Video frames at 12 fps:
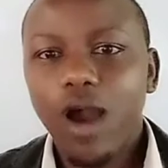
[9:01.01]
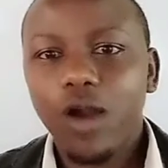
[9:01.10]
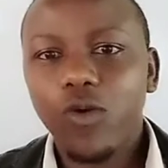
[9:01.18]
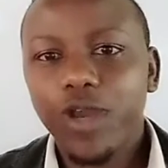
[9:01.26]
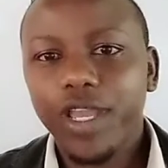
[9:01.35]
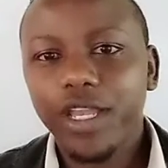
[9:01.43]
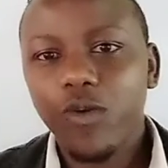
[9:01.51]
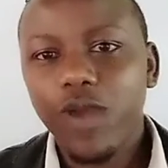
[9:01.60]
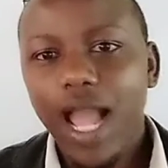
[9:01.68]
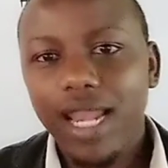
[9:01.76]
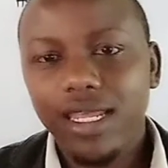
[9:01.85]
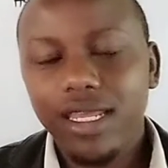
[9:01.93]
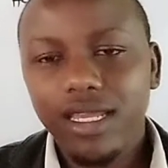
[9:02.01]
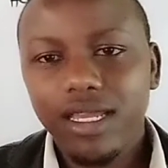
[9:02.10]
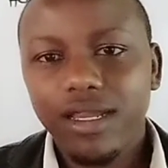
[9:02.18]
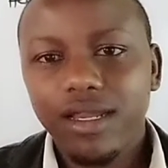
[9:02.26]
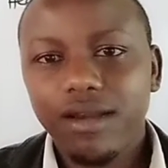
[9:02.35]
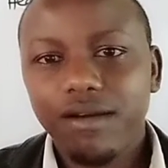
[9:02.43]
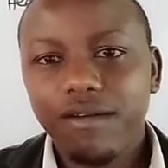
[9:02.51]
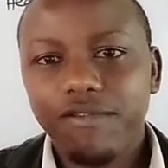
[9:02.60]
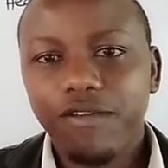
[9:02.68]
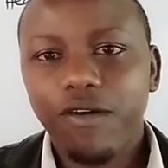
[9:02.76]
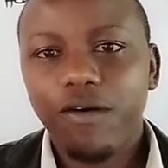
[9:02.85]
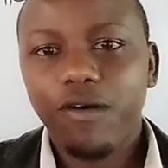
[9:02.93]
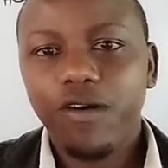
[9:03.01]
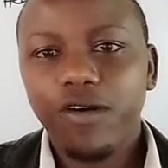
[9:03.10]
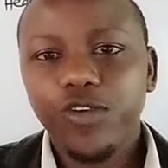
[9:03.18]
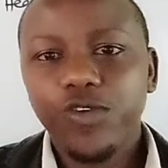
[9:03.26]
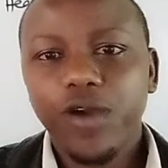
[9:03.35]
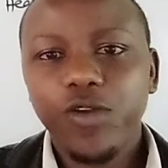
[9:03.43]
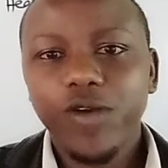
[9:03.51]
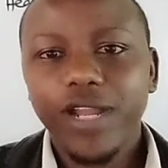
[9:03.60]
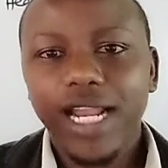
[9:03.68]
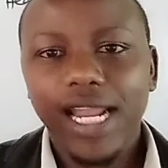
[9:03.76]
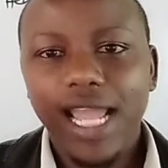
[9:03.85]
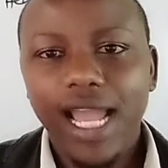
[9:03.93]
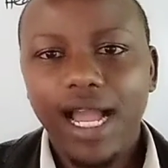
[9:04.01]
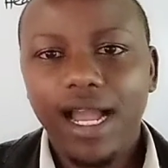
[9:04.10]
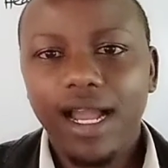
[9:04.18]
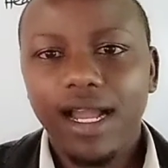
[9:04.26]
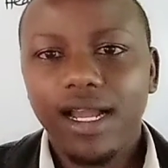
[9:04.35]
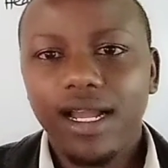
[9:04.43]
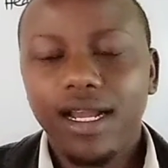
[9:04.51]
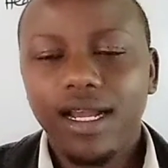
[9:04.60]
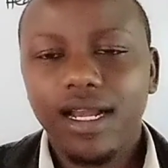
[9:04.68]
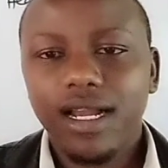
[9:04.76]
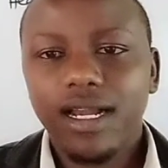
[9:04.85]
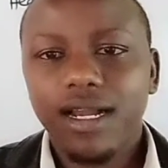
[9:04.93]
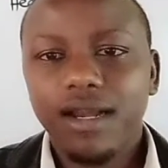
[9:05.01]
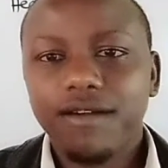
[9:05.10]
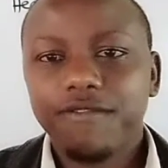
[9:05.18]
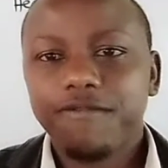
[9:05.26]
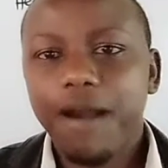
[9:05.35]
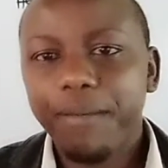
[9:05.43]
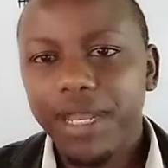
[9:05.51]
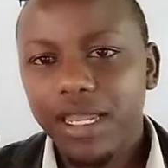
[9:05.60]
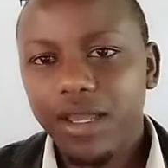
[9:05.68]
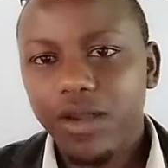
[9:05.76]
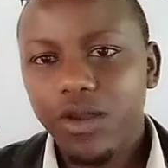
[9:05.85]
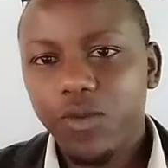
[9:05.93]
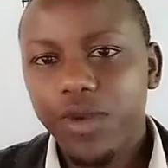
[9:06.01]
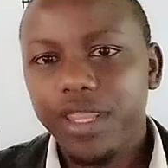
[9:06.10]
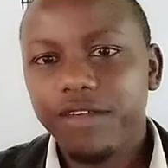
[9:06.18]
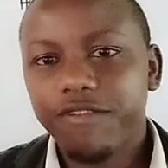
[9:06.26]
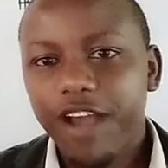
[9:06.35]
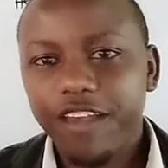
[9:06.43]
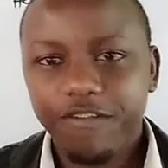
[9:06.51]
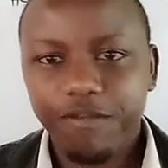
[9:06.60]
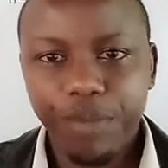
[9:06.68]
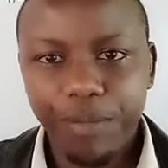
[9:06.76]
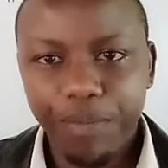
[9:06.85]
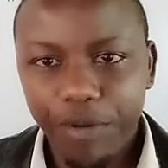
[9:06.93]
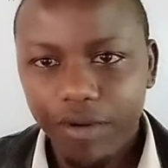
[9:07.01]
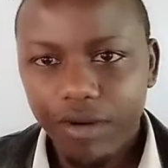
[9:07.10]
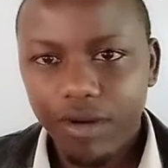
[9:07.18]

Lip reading: are cooking ugali for your nuclear family with 5 people,